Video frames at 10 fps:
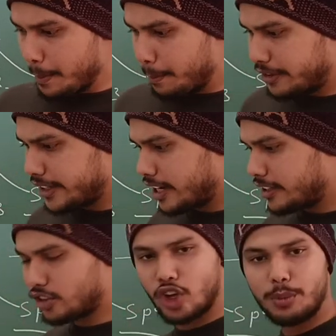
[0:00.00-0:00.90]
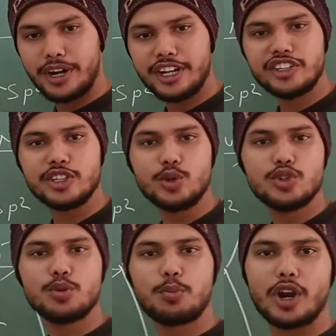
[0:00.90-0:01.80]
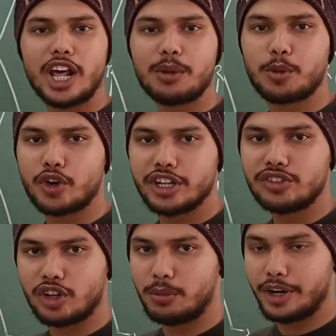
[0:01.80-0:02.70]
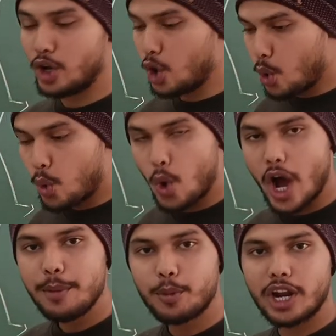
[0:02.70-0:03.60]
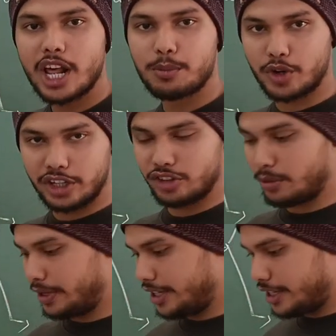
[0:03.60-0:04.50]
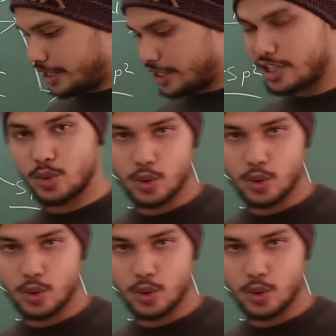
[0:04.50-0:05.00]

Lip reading: basically the solvent is used polar protic solvent. Why polar protic solvent? Here is a